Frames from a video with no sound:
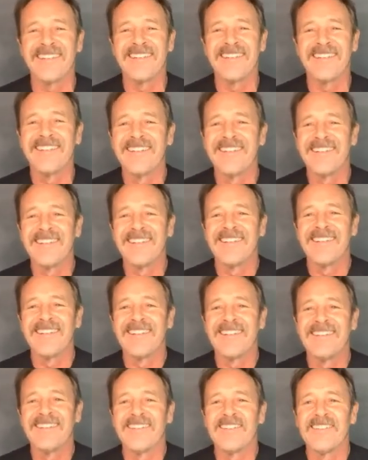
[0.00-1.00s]

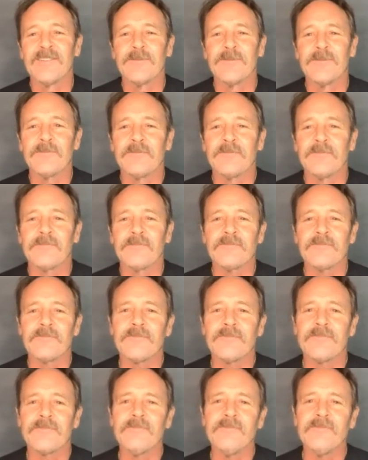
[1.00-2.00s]

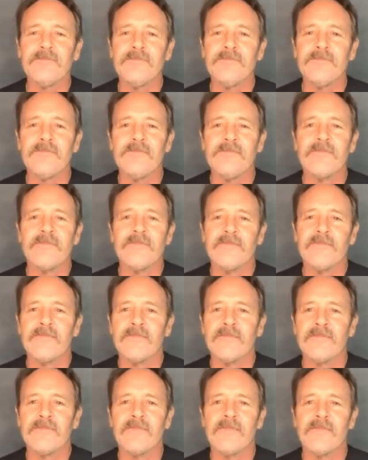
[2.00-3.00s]

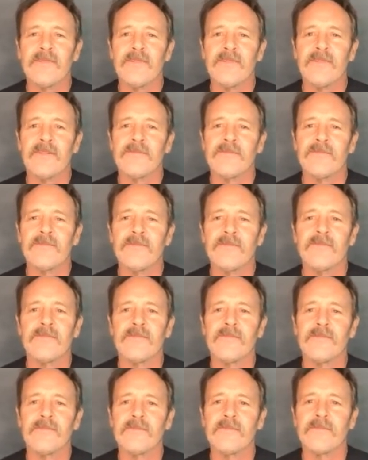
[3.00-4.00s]

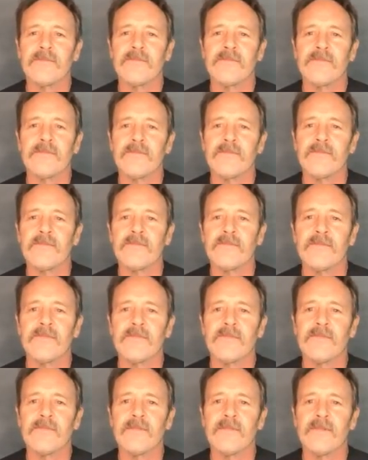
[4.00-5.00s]

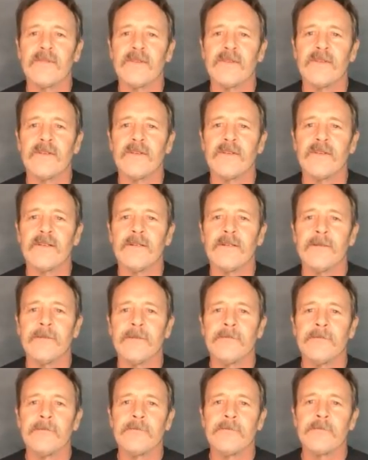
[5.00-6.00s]

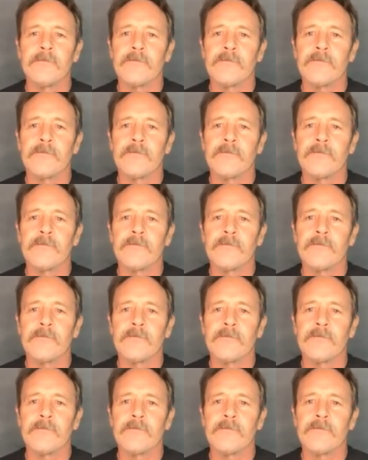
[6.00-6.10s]
No words are spoken by the person on screen.